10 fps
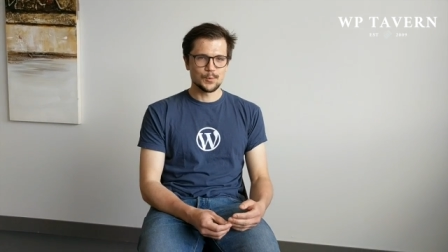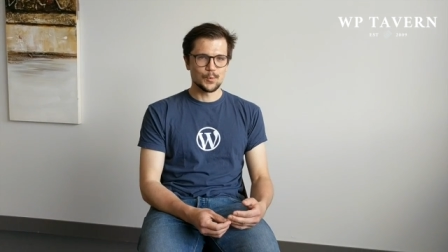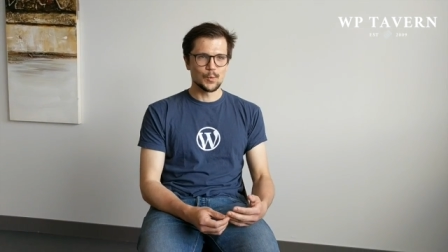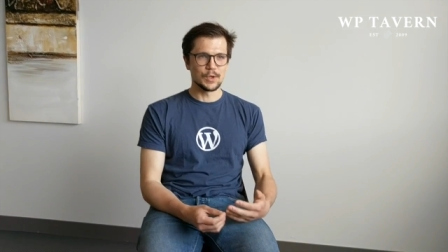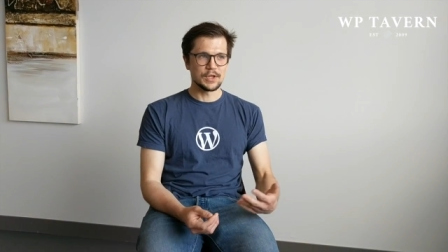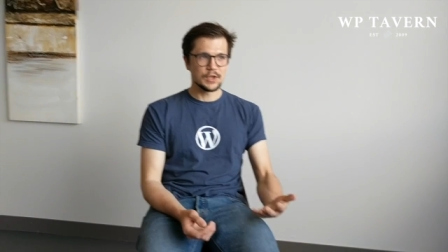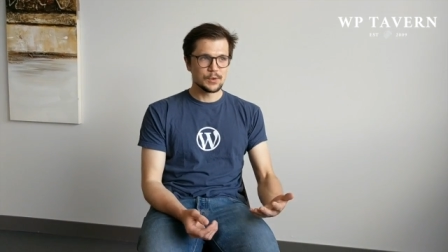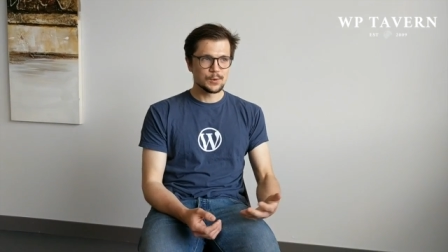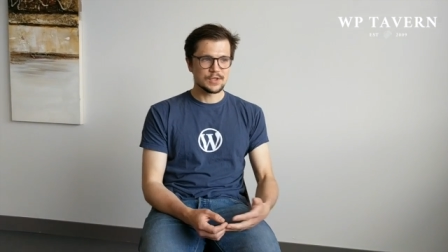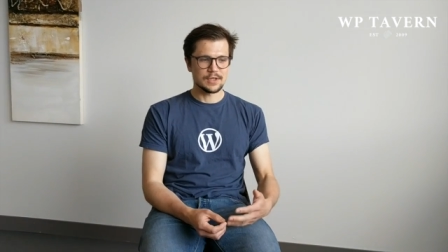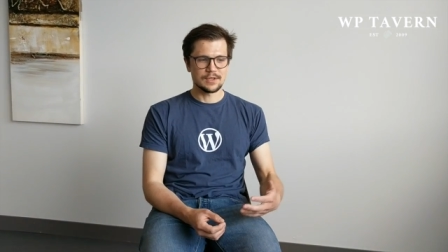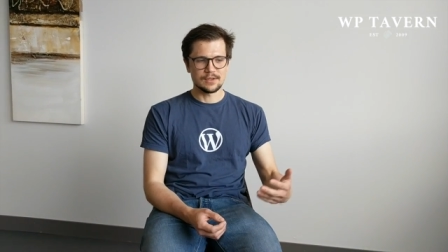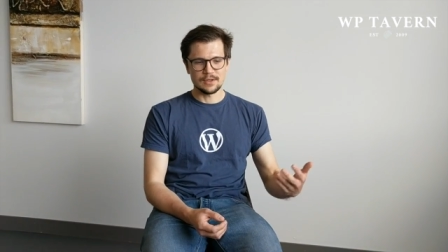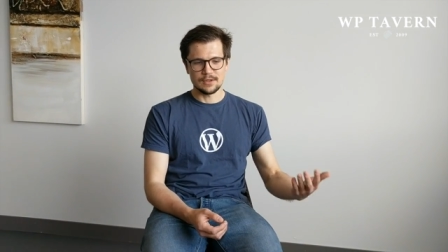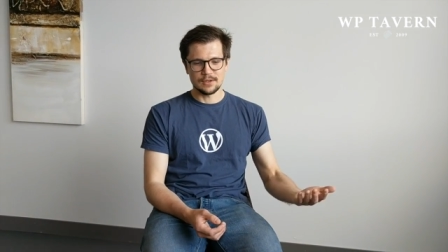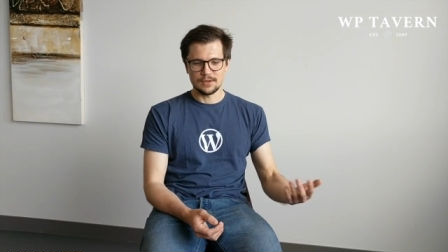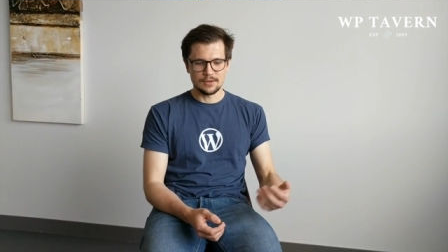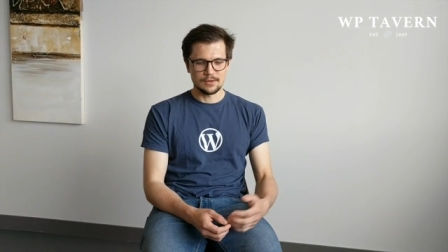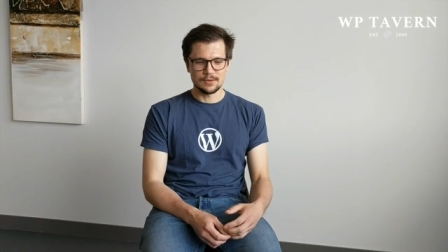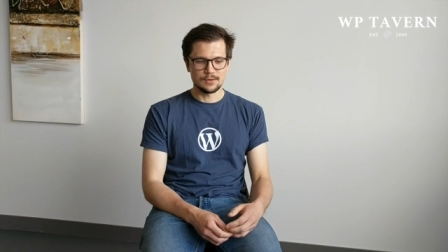will use and
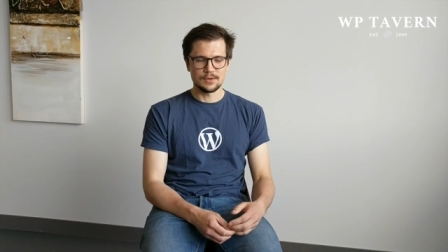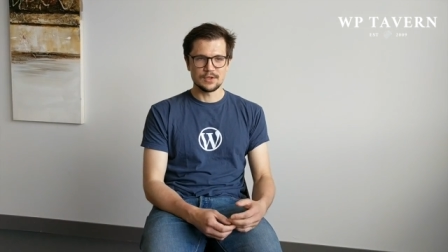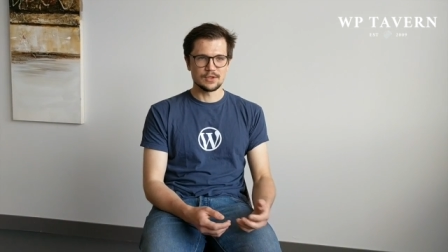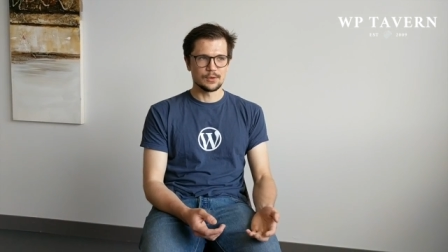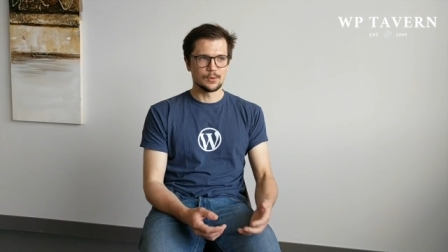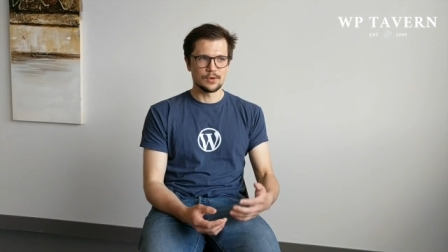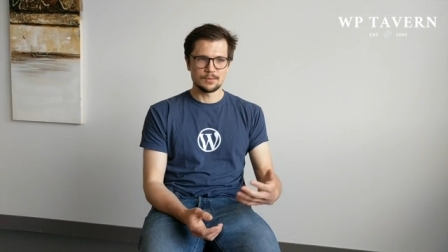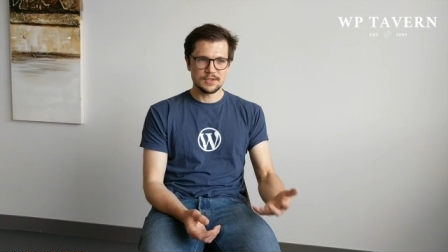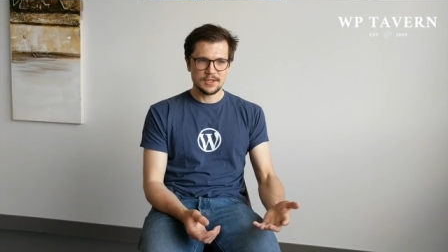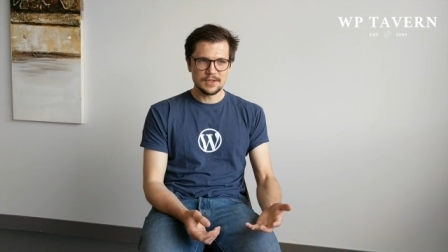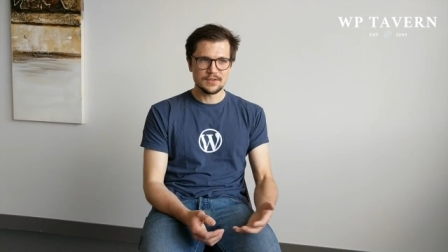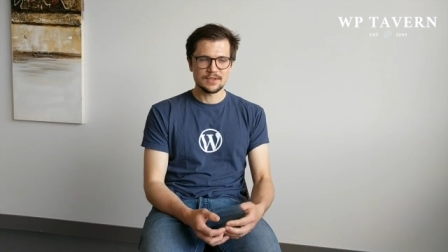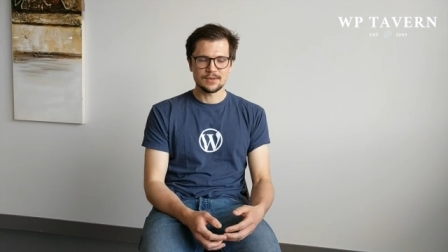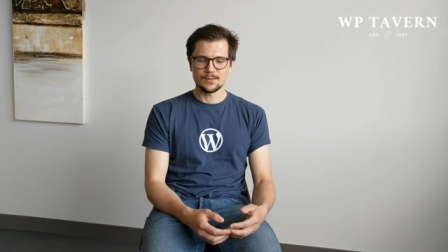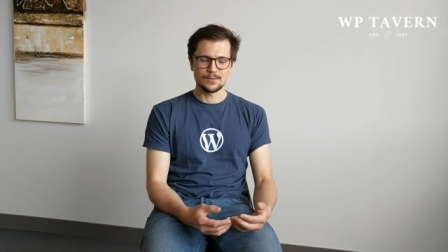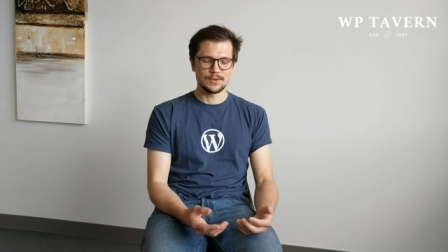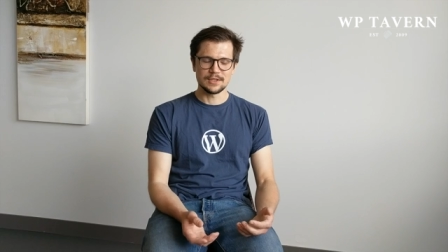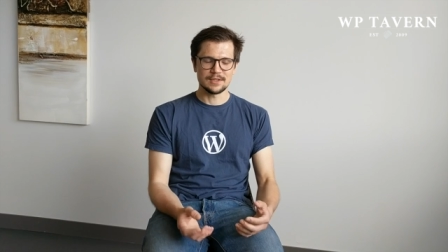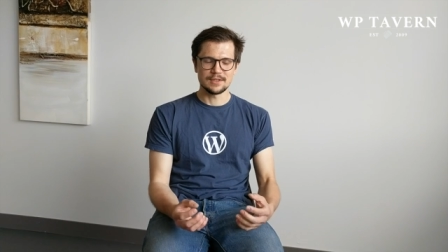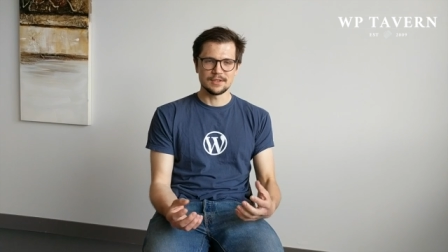install themselves
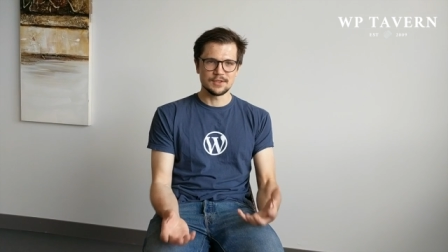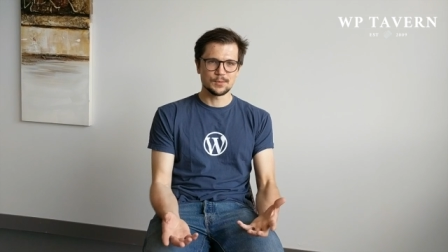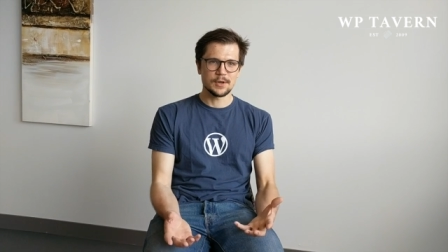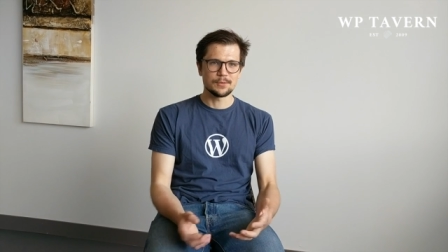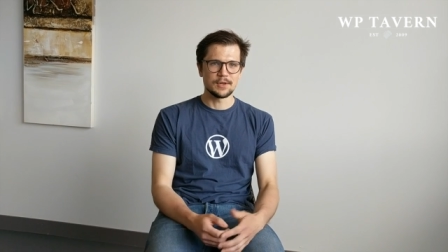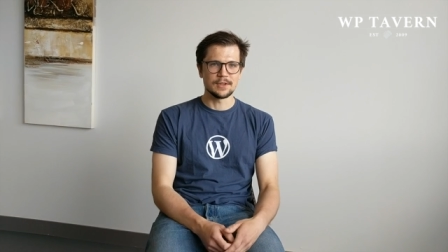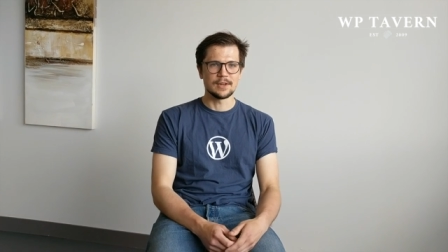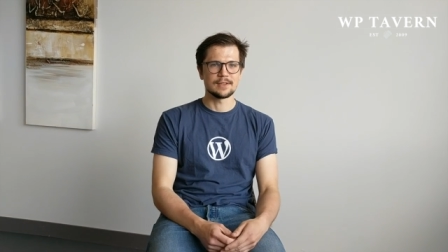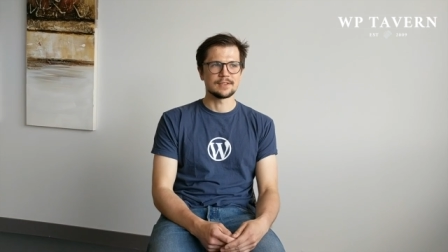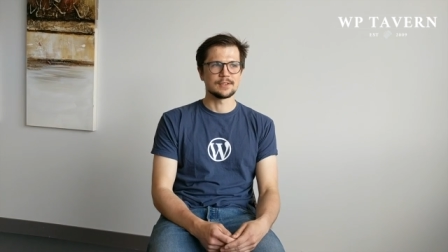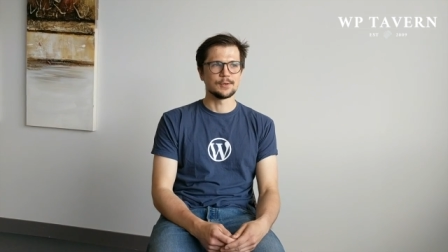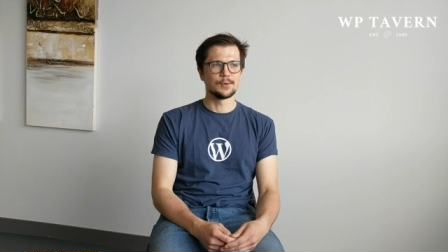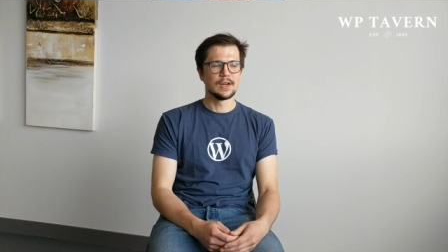just inspired me a lot. So